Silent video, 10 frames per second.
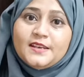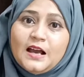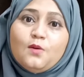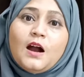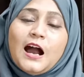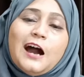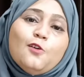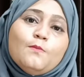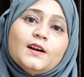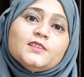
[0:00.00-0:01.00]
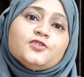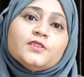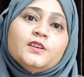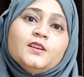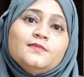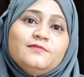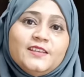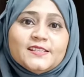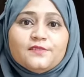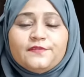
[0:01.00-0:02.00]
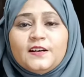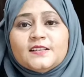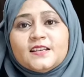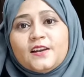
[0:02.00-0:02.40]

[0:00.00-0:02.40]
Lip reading: Now, how much these efforts